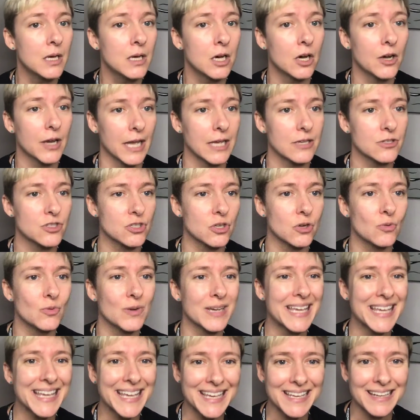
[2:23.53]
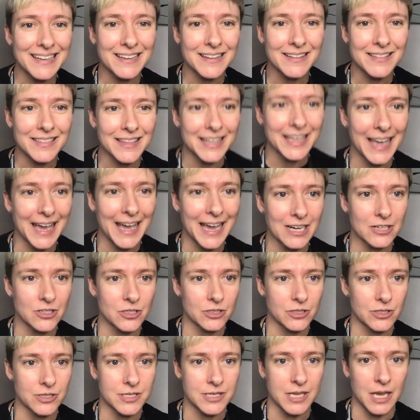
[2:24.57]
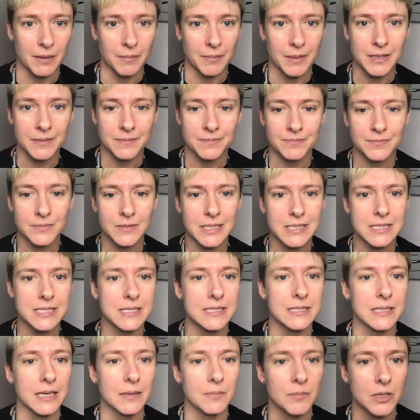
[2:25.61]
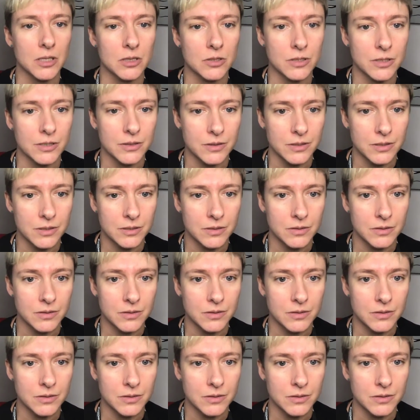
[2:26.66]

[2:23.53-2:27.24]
Okay, so in the actor segment, let's see, I'm going to look at